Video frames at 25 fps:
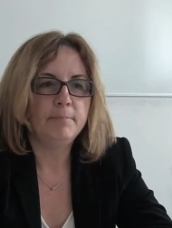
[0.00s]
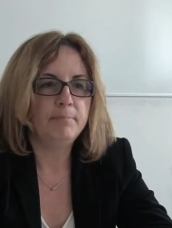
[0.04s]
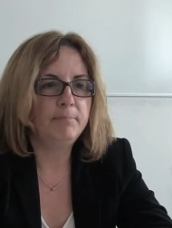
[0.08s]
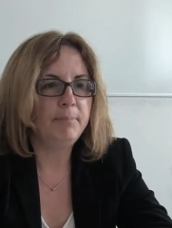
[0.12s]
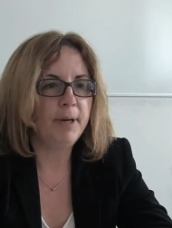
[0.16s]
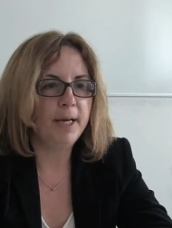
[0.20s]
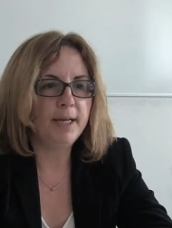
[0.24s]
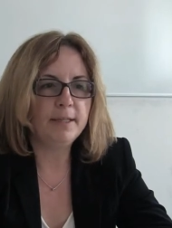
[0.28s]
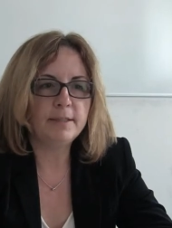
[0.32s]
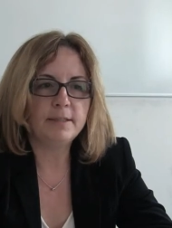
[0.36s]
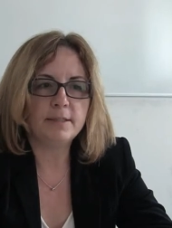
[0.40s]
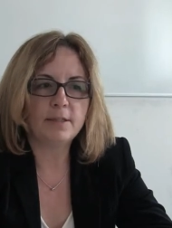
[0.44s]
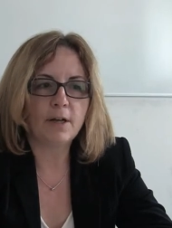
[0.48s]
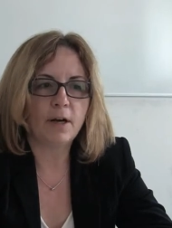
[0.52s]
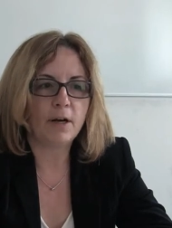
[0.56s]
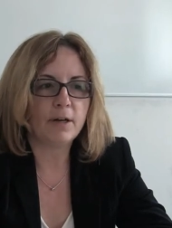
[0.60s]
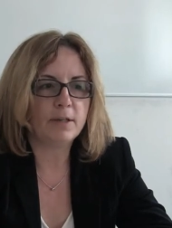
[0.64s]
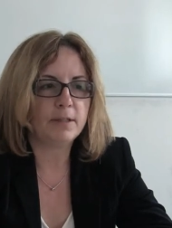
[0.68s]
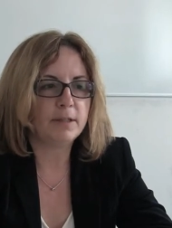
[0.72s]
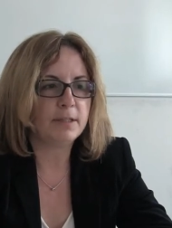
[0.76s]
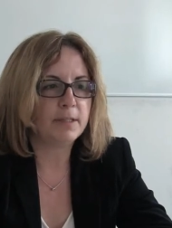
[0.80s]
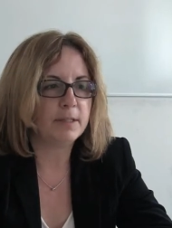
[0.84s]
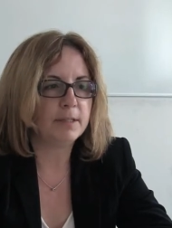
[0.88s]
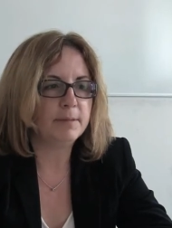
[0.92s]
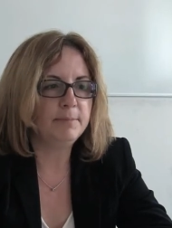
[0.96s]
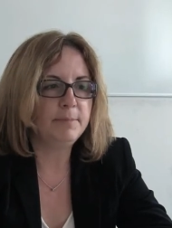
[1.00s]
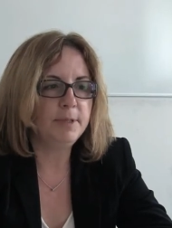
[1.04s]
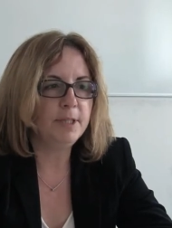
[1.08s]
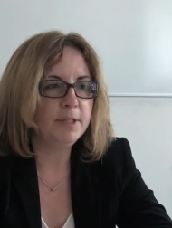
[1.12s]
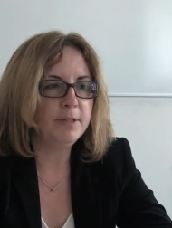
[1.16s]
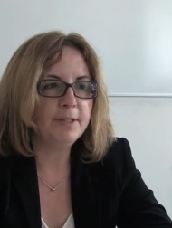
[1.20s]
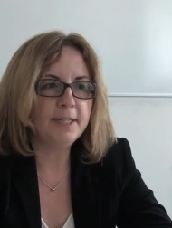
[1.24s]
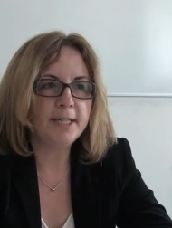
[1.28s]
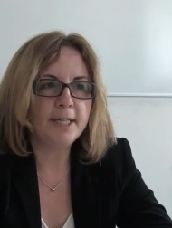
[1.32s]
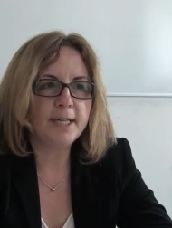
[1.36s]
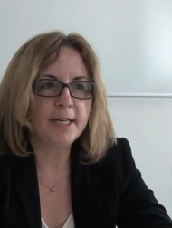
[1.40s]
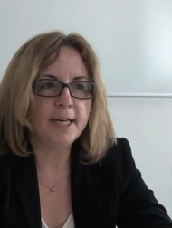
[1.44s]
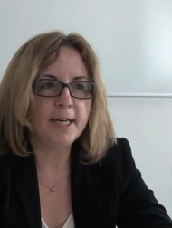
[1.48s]
based on
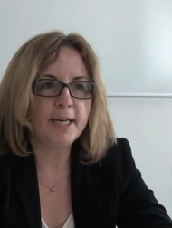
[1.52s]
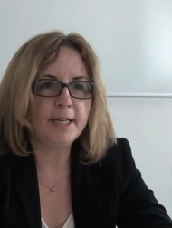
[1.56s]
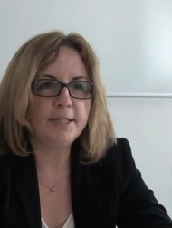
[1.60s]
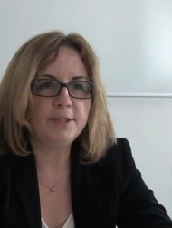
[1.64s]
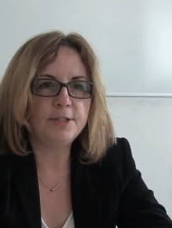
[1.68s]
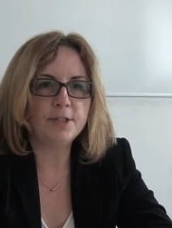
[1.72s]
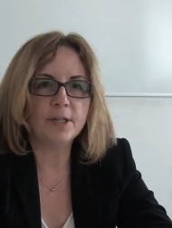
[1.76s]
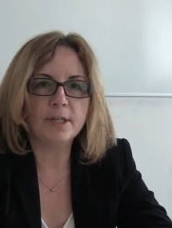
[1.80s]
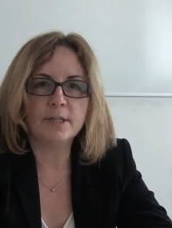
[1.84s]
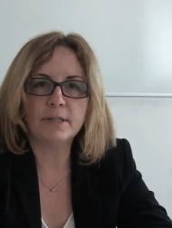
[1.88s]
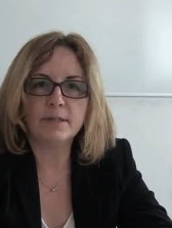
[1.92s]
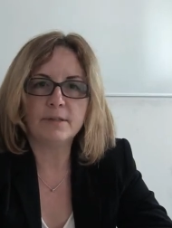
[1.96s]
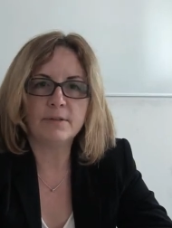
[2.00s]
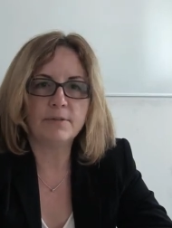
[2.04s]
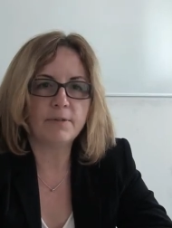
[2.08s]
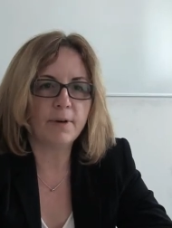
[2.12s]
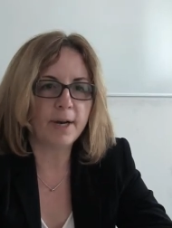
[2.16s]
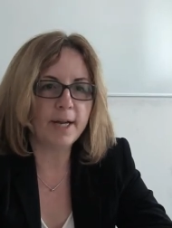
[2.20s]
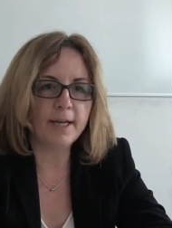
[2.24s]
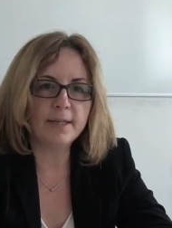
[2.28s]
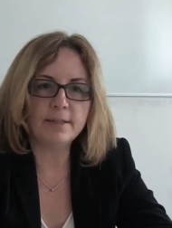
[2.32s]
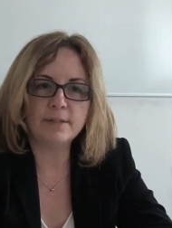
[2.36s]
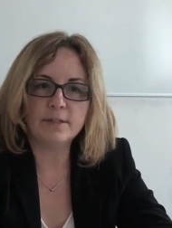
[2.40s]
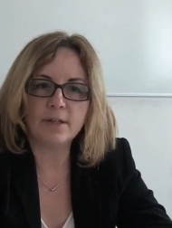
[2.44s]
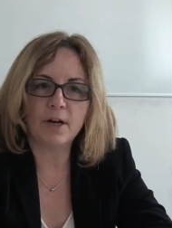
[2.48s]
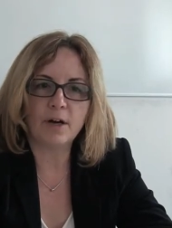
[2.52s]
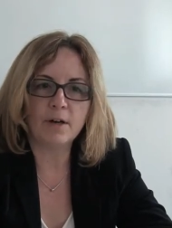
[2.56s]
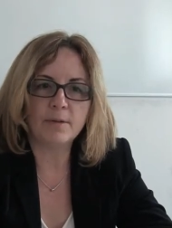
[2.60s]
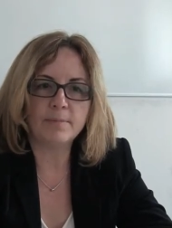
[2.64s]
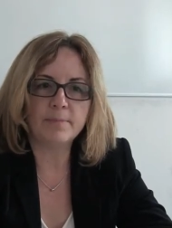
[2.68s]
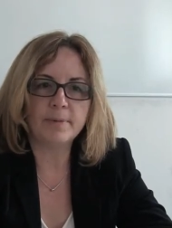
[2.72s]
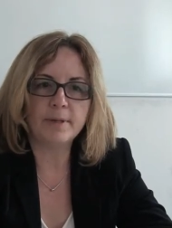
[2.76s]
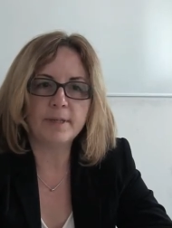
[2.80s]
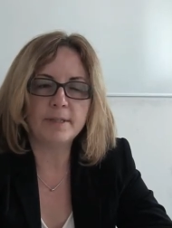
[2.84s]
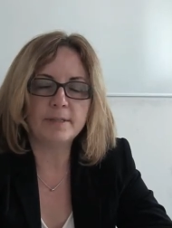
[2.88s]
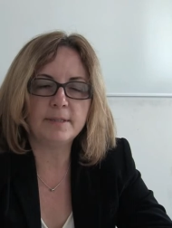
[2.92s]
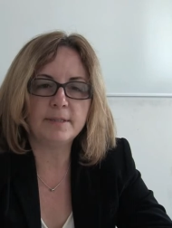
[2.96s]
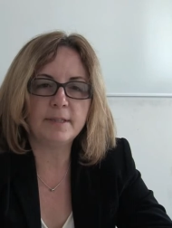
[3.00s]
communication, great
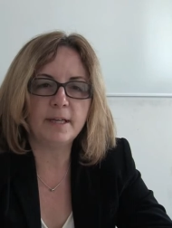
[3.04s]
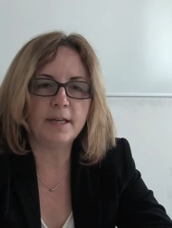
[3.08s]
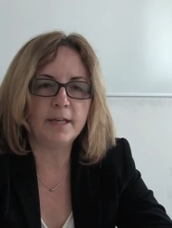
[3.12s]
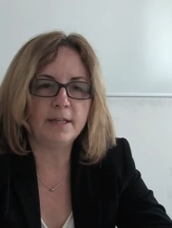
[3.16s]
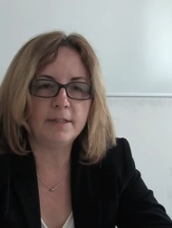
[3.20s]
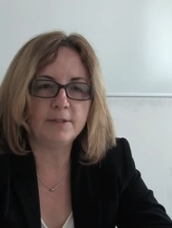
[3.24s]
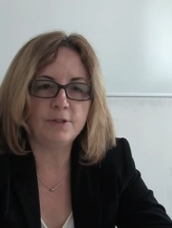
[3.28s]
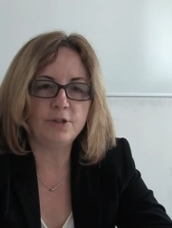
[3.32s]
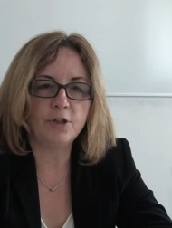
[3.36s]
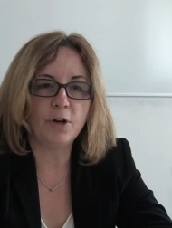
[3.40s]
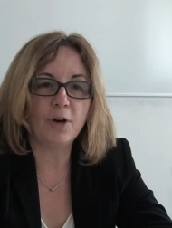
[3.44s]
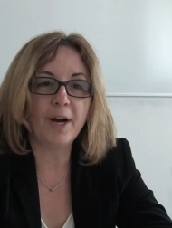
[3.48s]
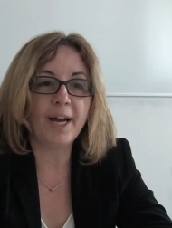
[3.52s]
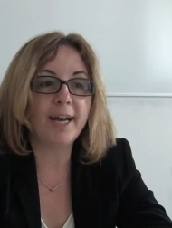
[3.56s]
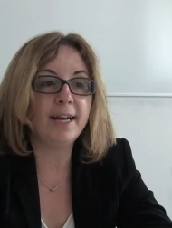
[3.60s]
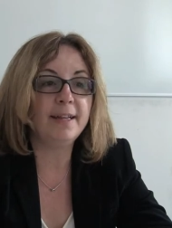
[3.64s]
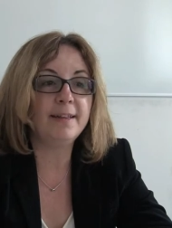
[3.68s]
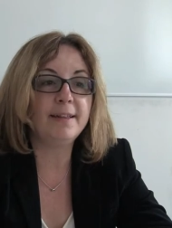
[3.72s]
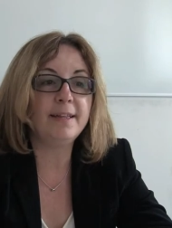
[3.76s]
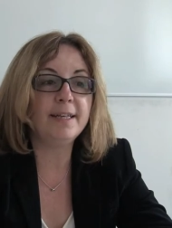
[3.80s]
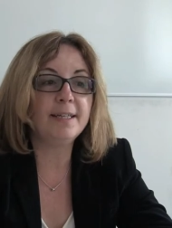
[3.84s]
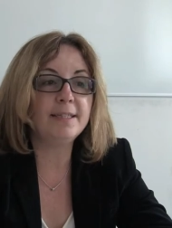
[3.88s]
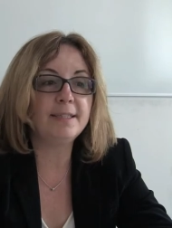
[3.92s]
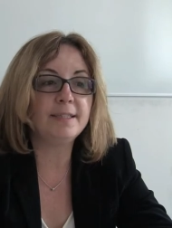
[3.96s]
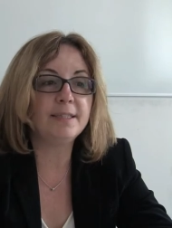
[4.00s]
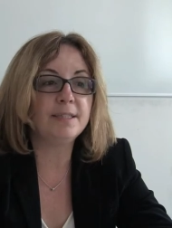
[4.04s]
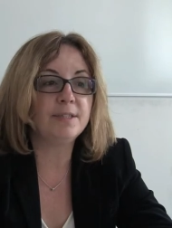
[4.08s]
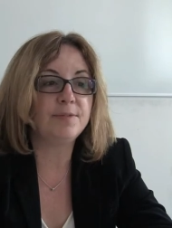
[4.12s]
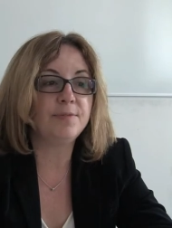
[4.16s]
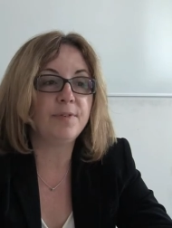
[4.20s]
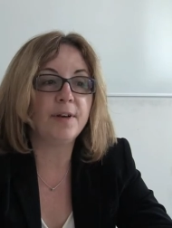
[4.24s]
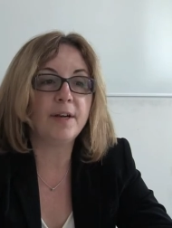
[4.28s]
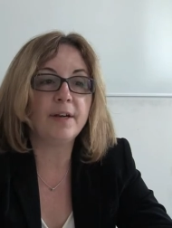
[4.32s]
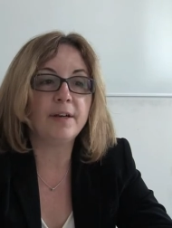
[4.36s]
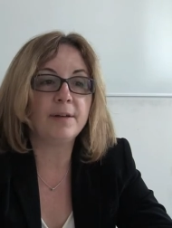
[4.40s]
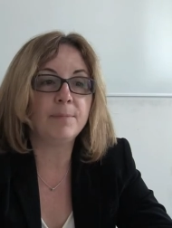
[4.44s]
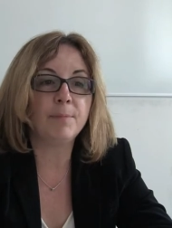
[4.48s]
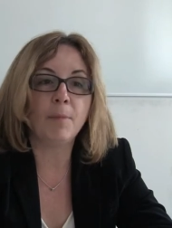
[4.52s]
topics they enjoy, and this is
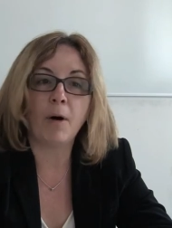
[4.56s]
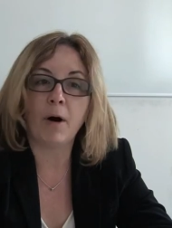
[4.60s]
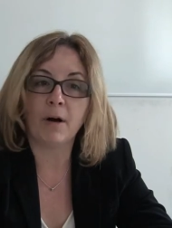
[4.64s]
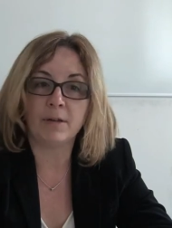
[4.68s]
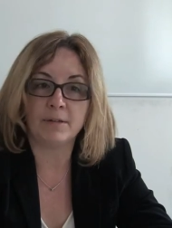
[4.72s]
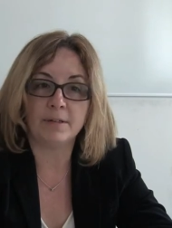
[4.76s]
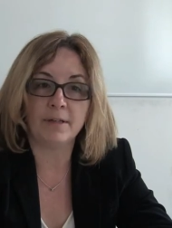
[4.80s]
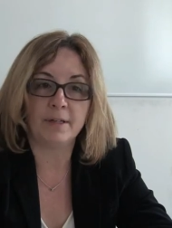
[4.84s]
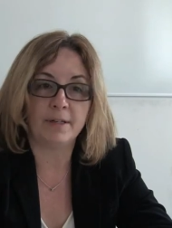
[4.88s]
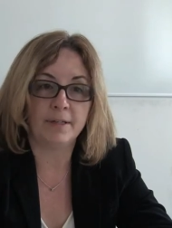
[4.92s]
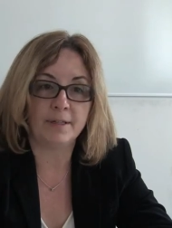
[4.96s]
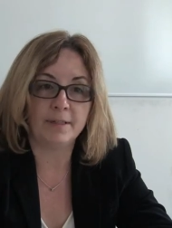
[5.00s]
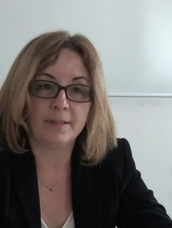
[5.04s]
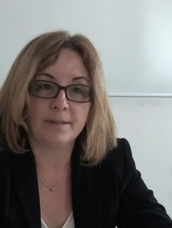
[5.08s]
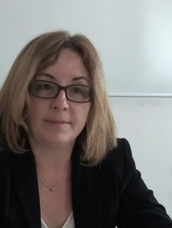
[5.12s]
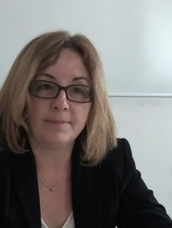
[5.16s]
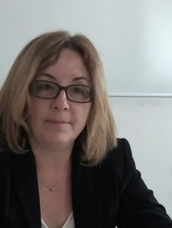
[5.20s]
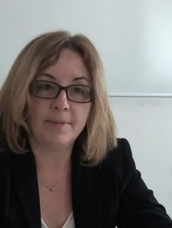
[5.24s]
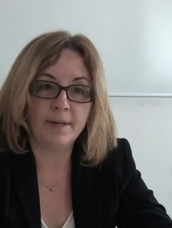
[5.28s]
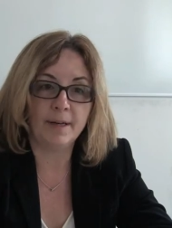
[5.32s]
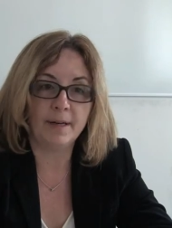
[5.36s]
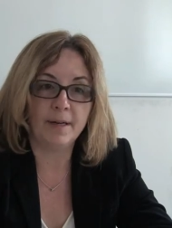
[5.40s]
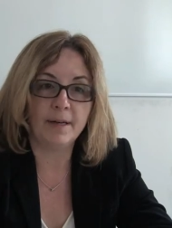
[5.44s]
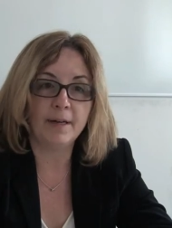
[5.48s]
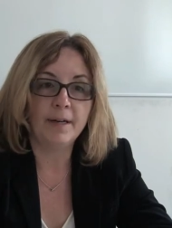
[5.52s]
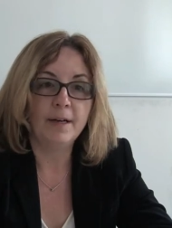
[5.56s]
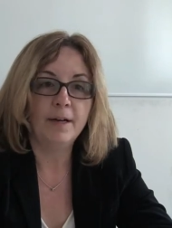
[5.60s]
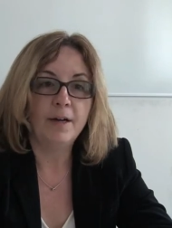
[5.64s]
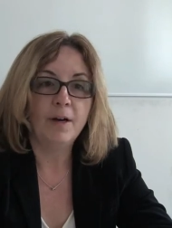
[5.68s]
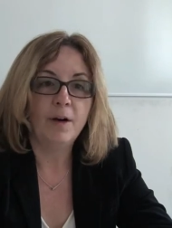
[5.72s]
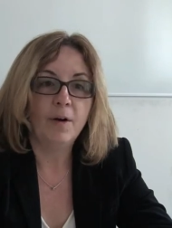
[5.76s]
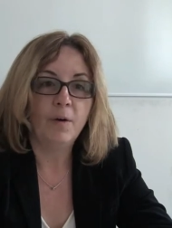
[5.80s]
very modern, yeah.